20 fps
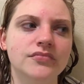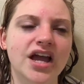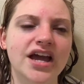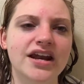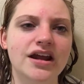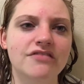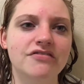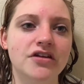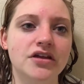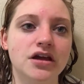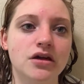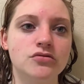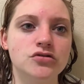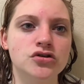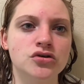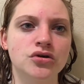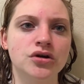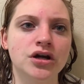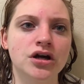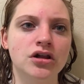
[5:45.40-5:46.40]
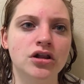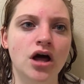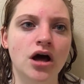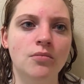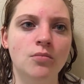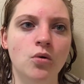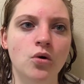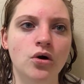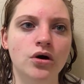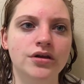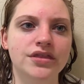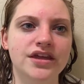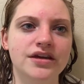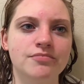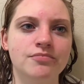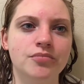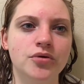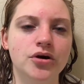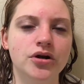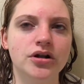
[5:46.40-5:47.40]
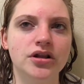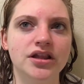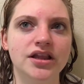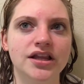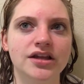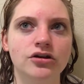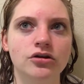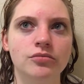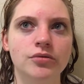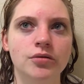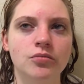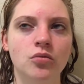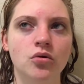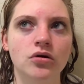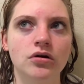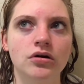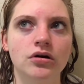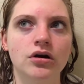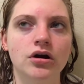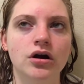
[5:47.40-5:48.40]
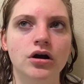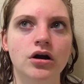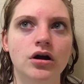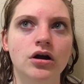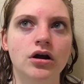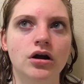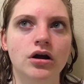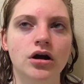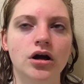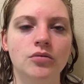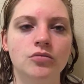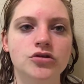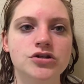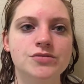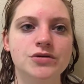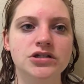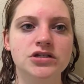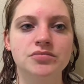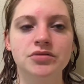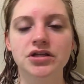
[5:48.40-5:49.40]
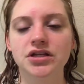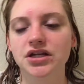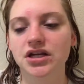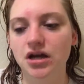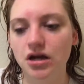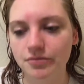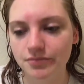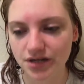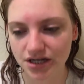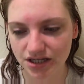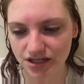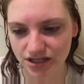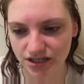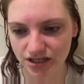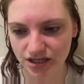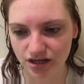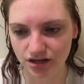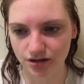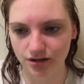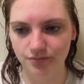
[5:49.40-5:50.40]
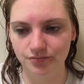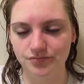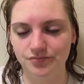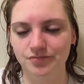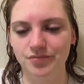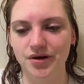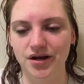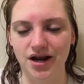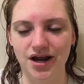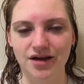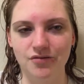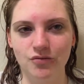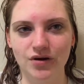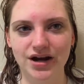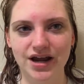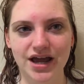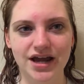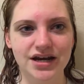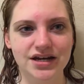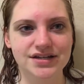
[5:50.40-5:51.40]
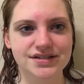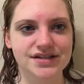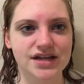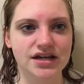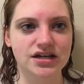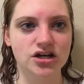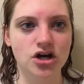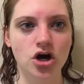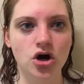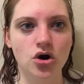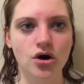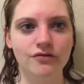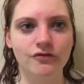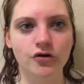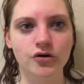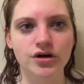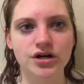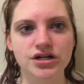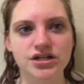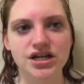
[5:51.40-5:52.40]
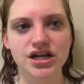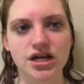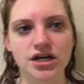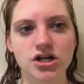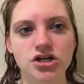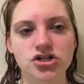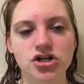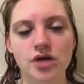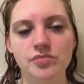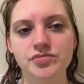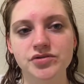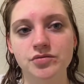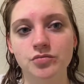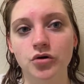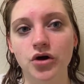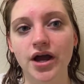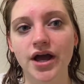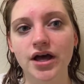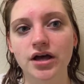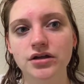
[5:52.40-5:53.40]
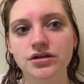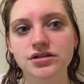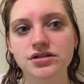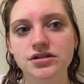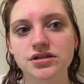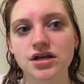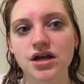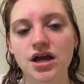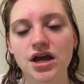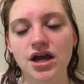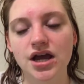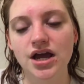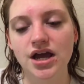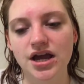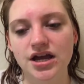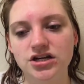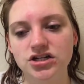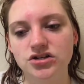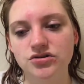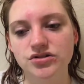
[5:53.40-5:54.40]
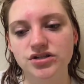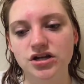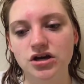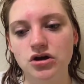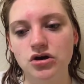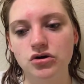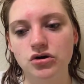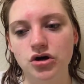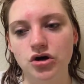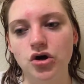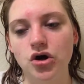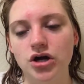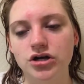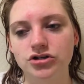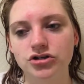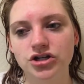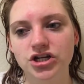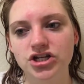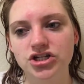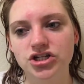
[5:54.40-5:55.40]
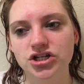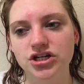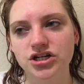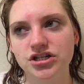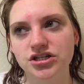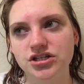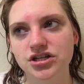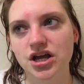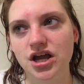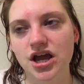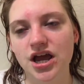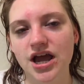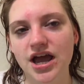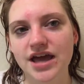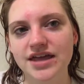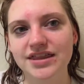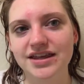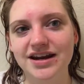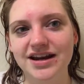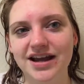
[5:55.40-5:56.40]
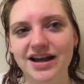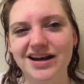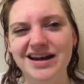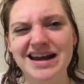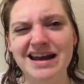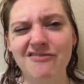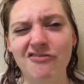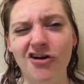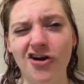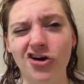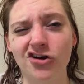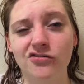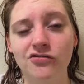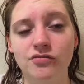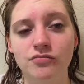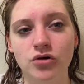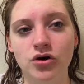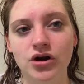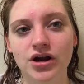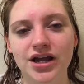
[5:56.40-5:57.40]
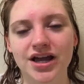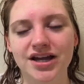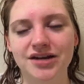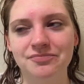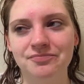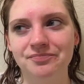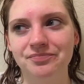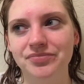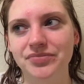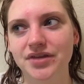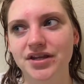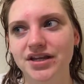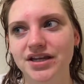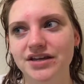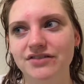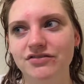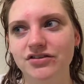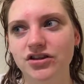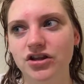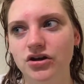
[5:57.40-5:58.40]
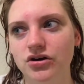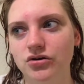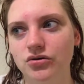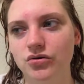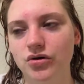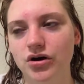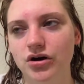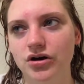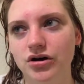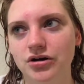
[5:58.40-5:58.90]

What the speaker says: I felt like I was learning a lot more. They put a little bit more responsibility on me, and but I went ahead and said, no, I've already taken a job somewhere else. And she was like, oh, congratulations. And then I kind of never heard from her again, even though